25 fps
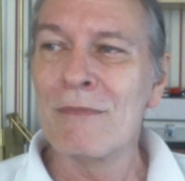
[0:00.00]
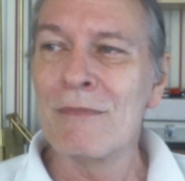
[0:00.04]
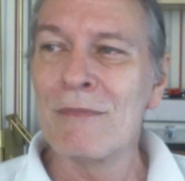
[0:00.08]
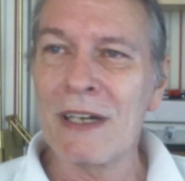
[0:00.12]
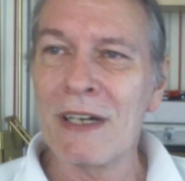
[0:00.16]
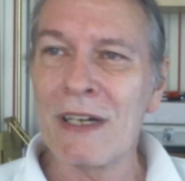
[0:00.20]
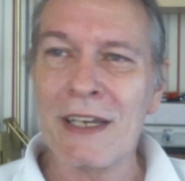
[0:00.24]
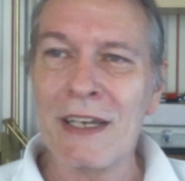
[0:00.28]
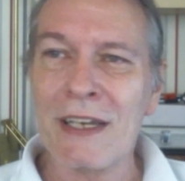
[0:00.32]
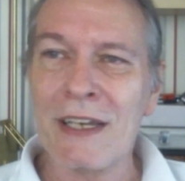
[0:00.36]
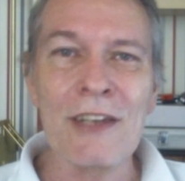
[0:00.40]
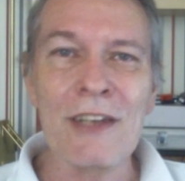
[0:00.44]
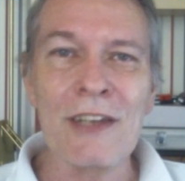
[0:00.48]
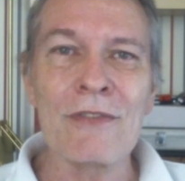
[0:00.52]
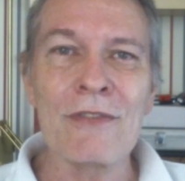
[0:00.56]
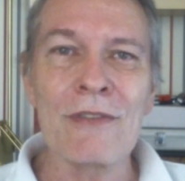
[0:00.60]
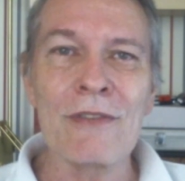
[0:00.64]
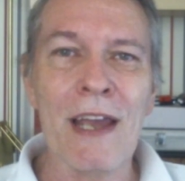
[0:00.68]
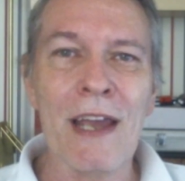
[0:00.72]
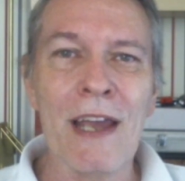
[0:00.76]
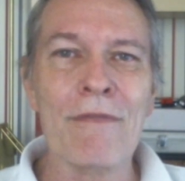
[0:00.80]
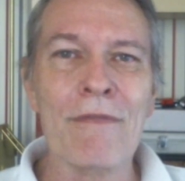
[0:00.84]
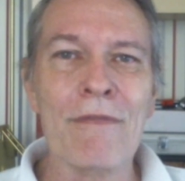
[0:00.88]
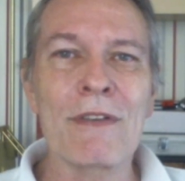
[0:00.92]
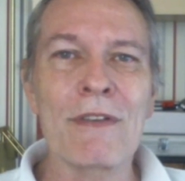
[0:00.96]
But I do
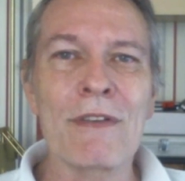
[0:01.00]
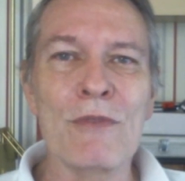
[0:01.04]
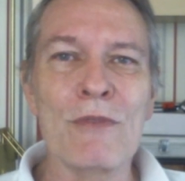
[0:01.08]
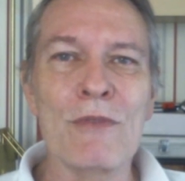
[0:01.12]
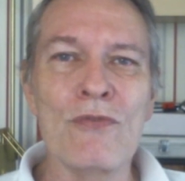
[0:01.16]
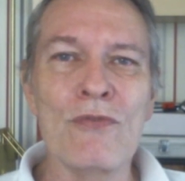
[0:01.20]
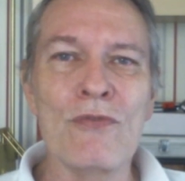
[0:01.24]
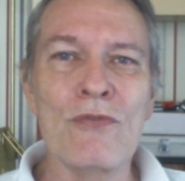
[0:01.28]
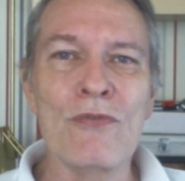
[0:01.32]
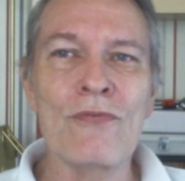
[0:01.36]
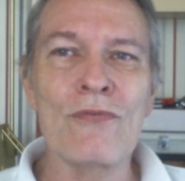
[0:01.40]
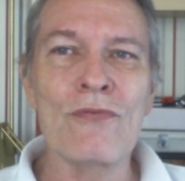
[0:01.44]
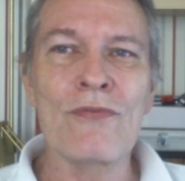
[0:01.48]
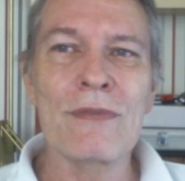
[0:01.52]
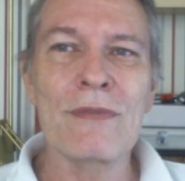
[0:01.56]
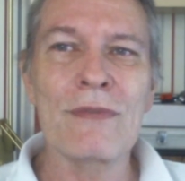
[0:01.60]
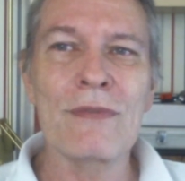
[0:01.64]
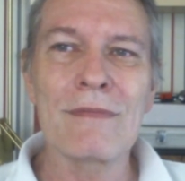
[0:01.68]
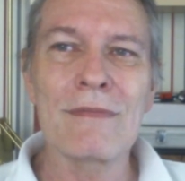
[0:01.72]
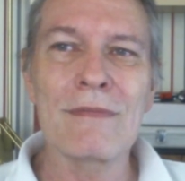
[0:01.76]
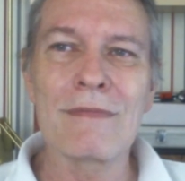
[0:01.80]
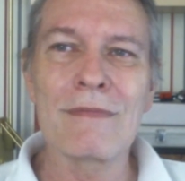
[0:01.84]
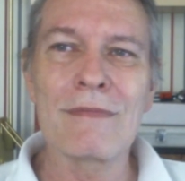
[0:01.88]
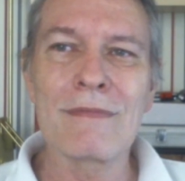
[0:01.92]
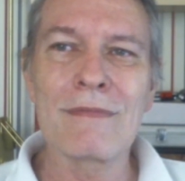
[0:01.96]
have to move.
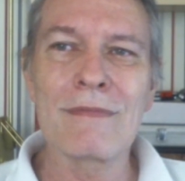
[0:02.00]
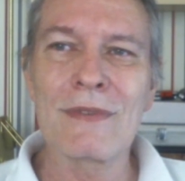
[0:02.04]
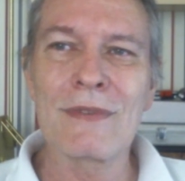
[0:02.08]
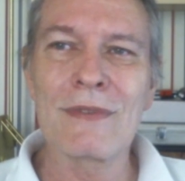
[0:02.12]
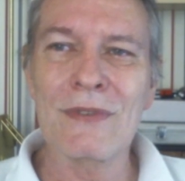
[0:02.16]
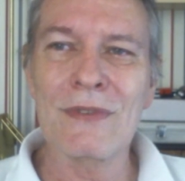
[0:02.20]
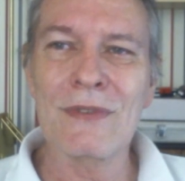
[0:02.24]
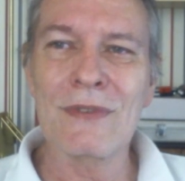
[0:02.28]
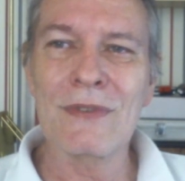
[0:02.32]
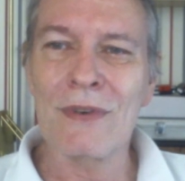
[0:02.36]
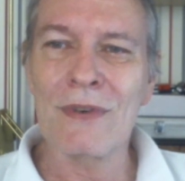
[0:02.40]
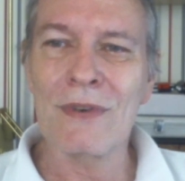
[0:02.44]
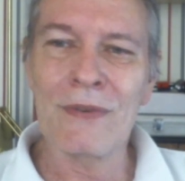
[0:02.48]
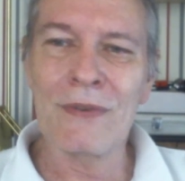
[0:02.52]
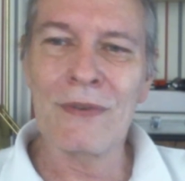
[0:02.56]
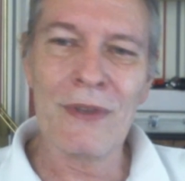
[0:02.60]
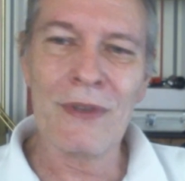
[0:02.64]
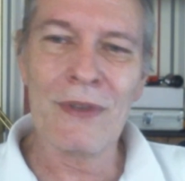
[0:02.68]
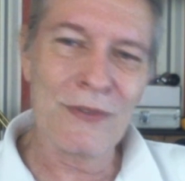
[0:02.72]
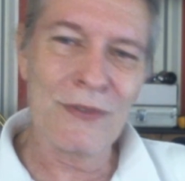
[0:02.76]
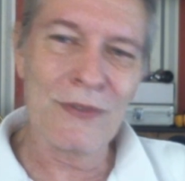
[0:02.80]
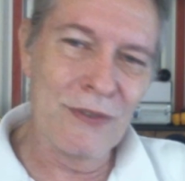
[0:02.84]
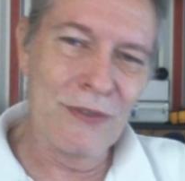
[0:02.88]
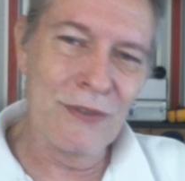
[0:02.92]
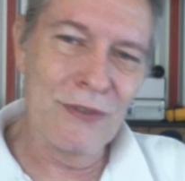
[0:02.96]
So
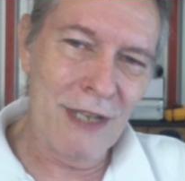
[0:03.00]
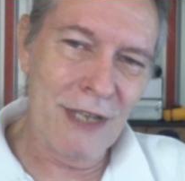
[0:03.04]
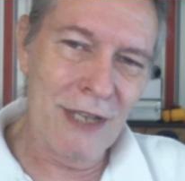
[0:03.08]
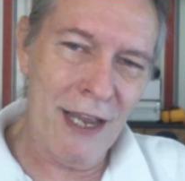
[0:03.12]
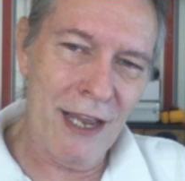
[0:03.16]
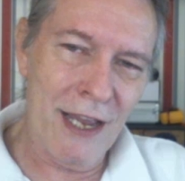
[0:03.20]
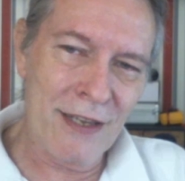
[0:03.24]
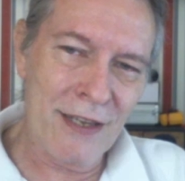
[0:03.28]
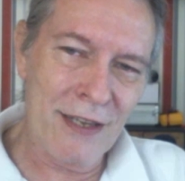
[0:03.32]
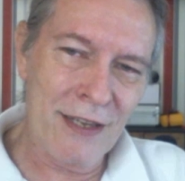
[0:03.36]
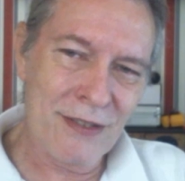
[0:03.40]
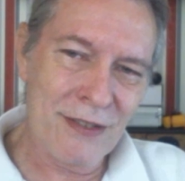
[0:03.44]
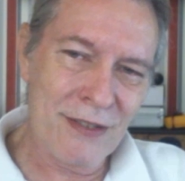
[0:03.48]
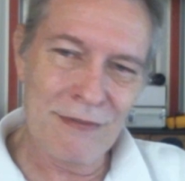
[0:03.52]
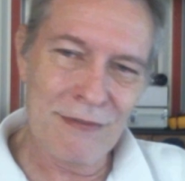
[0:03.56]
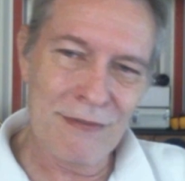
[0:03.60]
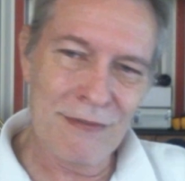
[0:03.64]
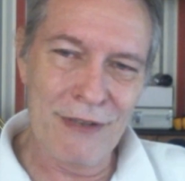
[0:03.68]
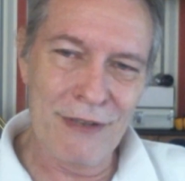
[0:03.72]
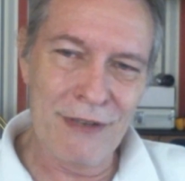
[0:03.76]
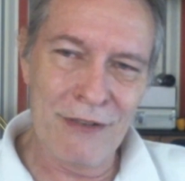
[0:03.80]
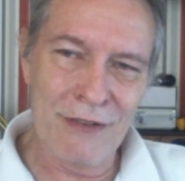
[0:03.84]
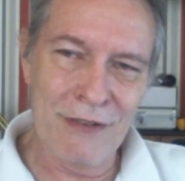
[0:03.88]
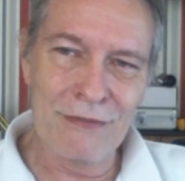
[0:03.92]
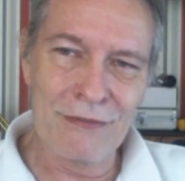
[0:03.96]
those two guys,
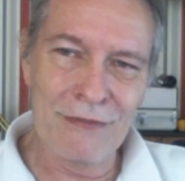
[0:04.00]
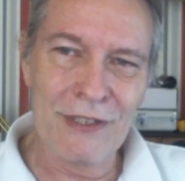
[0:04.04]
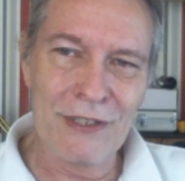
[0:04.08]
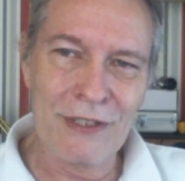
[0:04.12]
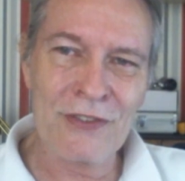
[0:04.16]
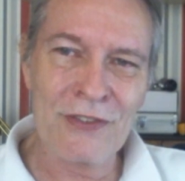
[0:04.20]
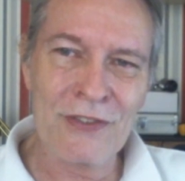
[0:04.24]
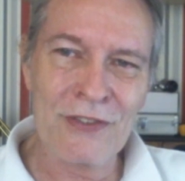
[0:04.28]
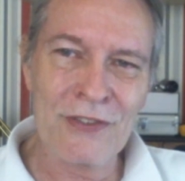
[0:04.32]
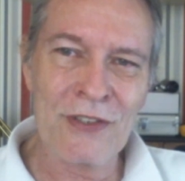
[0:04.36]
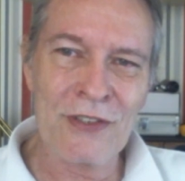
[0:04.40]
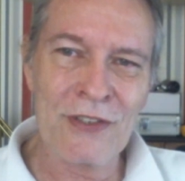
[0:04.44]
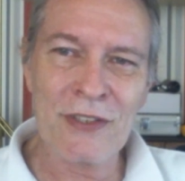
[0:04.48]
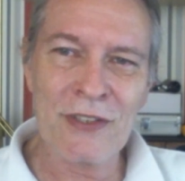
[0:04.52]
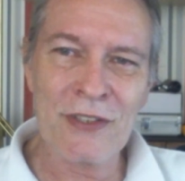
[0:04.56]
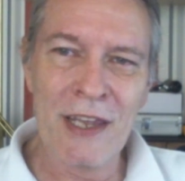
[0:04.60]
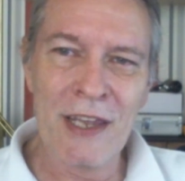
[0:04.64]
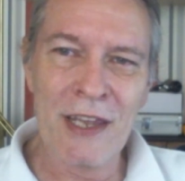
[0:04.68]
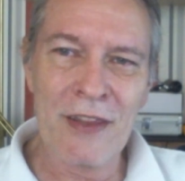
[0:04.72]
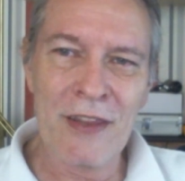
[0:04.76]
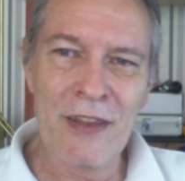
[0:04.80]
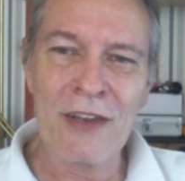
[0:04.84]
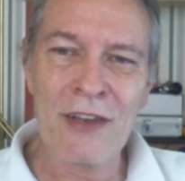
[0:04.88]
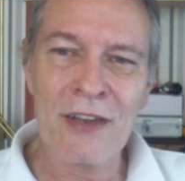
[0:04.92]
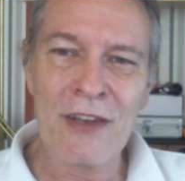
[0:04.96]
well, let's just
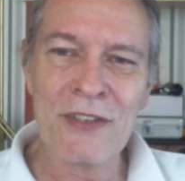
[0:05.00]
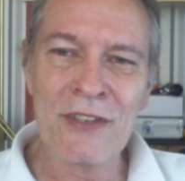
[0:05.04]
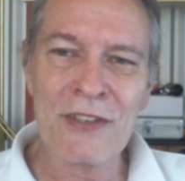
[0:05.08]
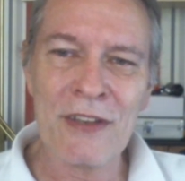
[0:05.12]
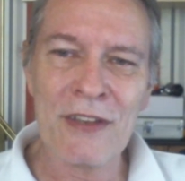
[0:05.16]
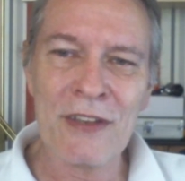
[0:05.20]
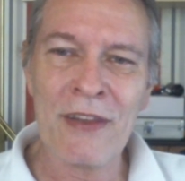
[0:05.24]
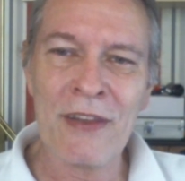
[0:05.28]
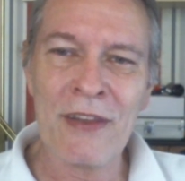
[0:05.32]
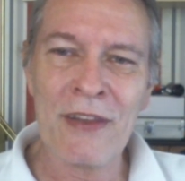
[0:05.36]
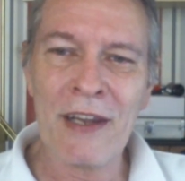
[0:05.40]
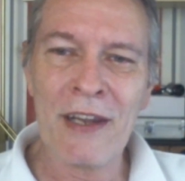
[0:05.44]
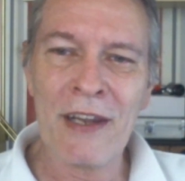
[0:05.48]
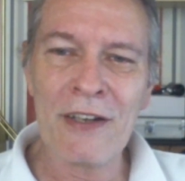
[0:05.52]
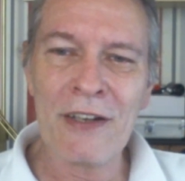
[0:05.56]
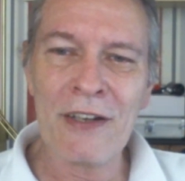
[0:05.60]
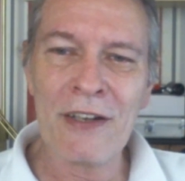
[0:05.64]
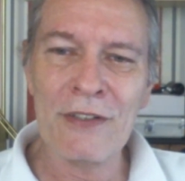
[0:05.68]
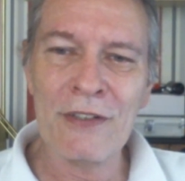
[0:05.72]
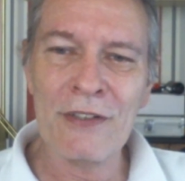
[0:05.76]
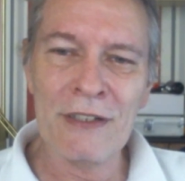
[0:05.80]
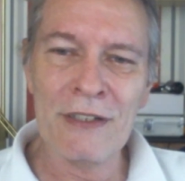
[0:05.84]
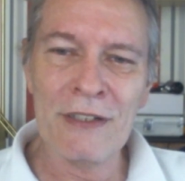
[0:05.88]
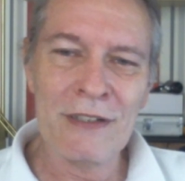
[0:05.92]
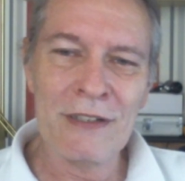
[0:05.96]
say they're sitting there
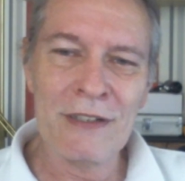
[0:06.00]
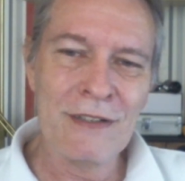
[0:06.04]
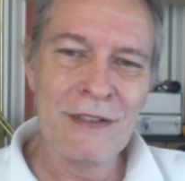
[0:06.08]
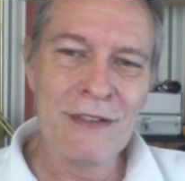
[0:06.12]
good.